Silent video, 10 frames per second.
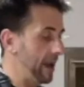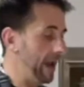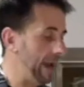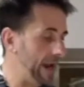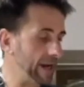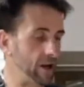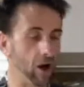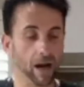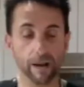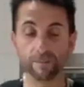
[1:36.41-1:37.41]
And
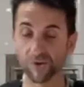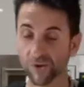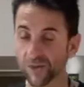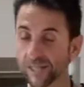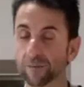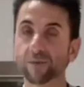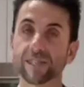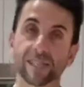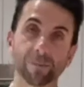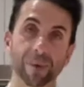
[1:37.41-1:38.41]
I am using, which
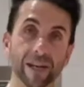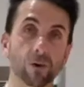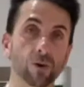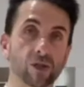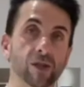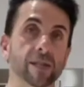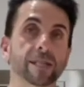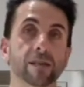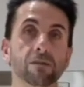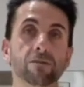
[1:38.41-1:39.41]
is a better
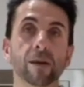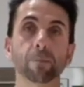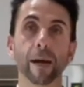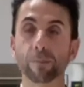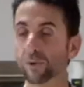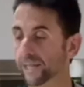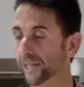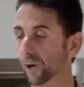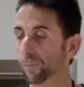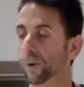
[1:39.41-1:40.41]
alternative than maple
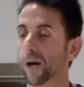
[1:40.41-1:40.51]
syrup,